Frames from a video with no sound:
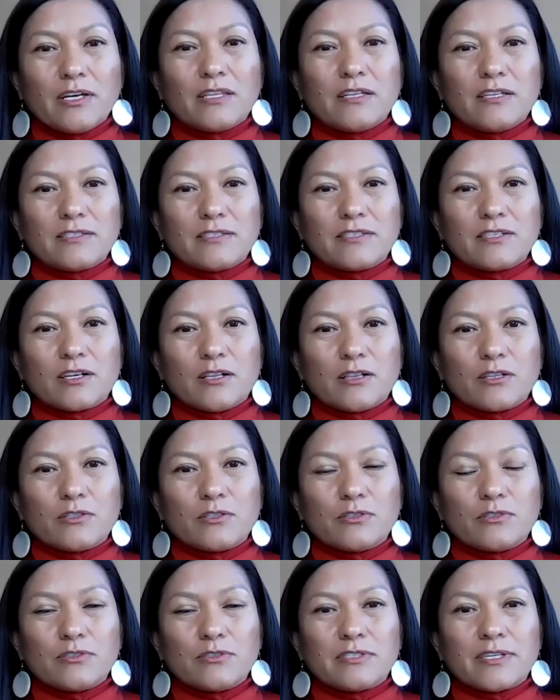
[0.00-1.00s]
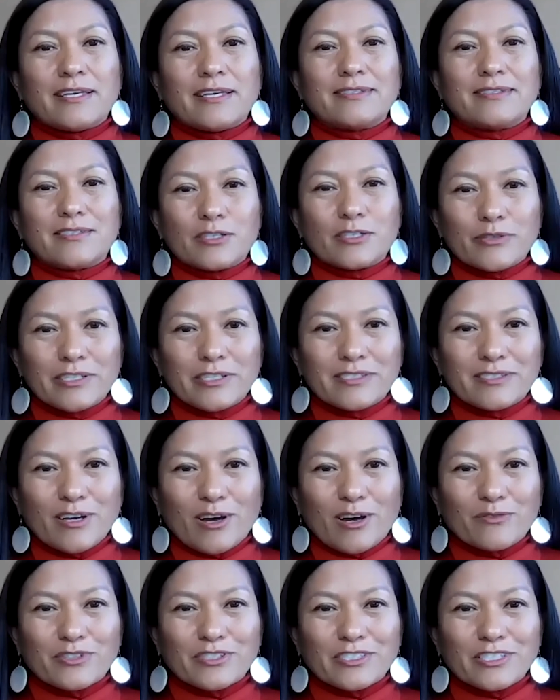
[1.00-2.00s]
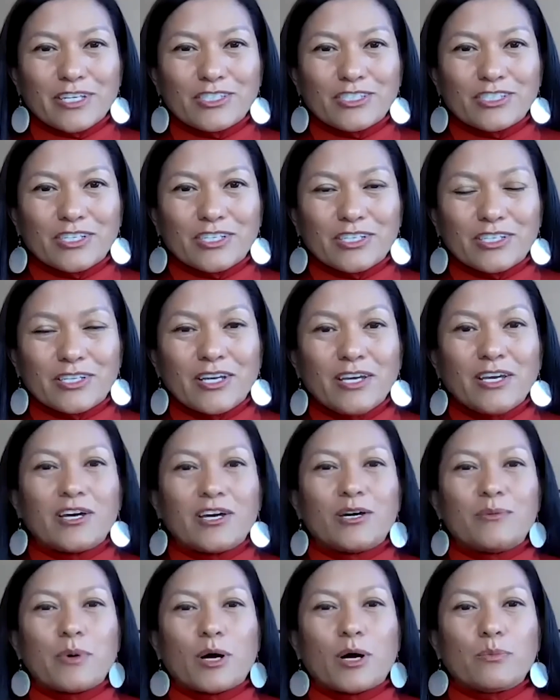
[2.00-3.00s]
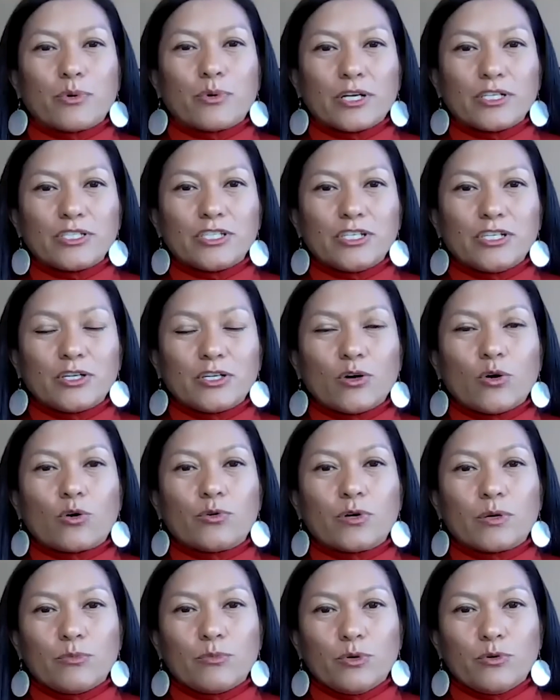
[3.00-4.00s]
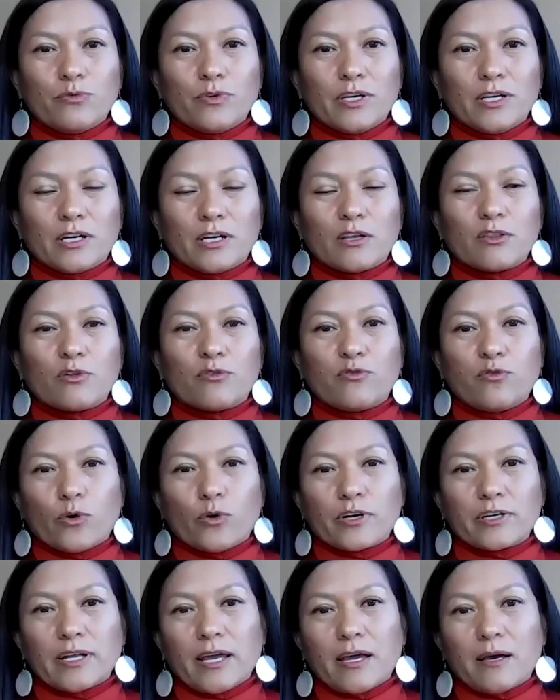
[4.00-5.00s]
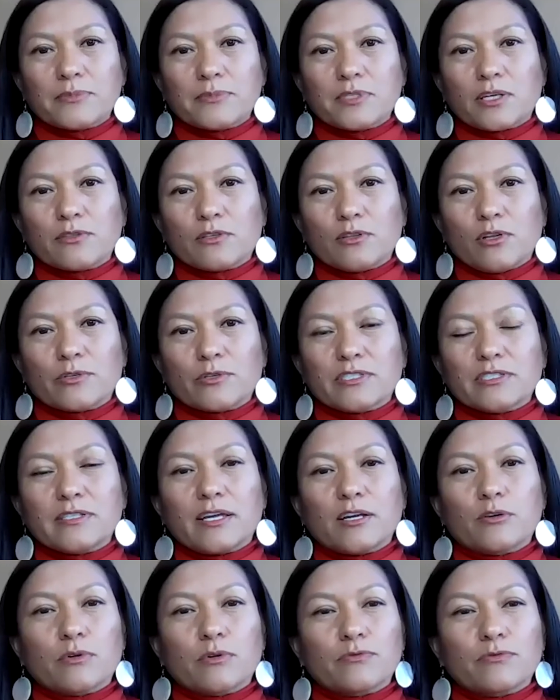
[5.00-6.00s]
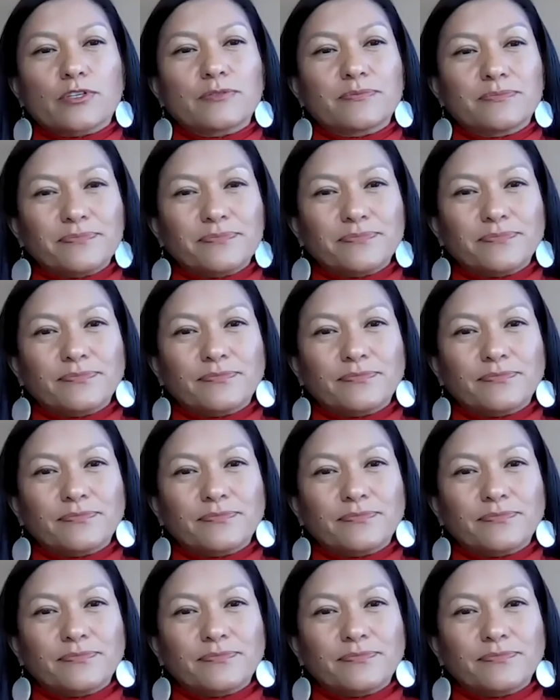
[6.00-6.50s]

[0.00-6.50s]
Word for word: This includes a serious conversation about breaching or removing the four dams on the Lower Snake River.